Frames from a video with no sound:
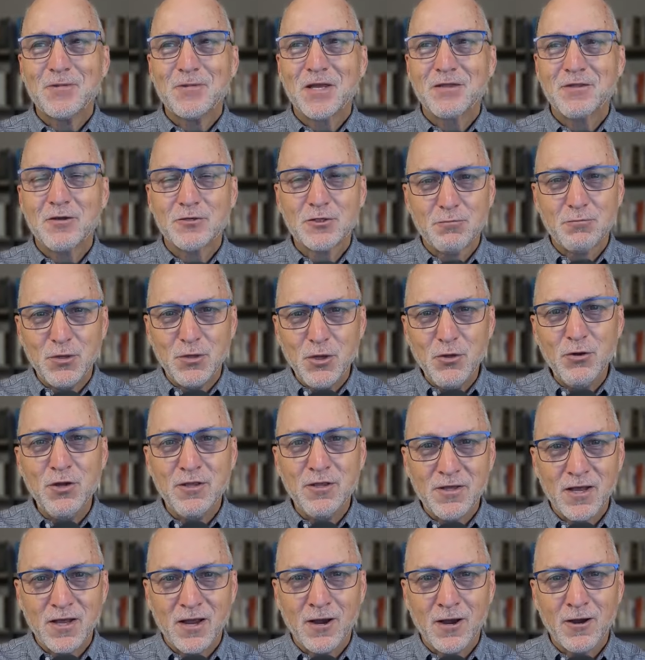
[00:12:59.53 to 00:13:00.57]
There's a beauty
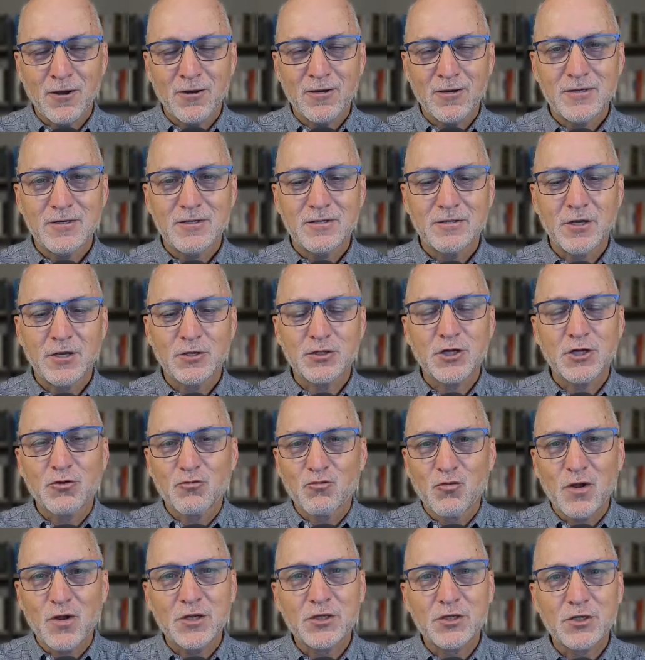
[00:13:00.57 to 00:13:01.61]
there. There's an
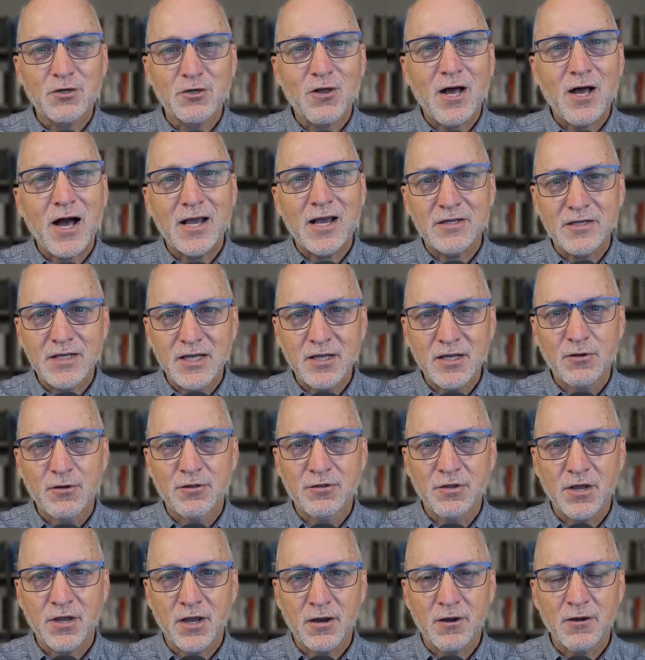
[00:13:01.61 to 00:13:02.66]
original ideal
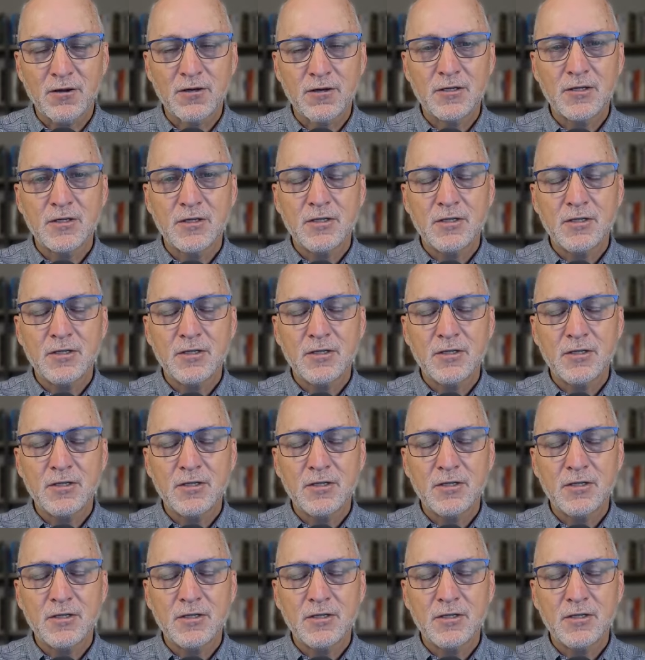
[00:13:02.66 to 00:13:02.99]
there